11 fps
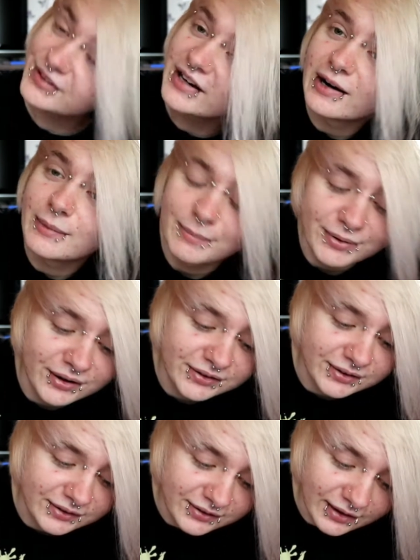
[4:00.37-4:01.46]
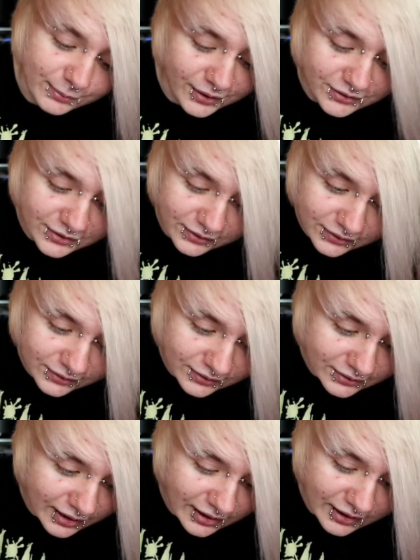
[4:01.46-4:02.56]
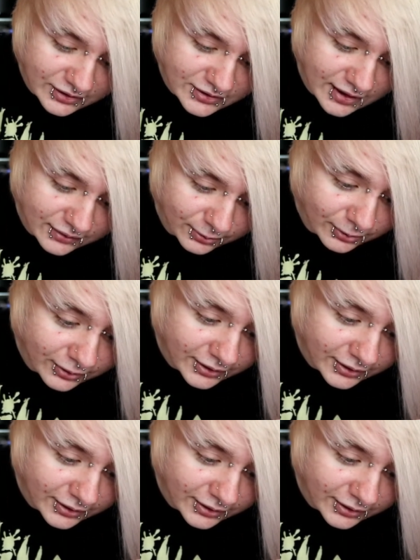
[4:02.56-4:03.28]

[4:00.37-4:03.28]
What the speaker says: terrible person to take pictures, in general.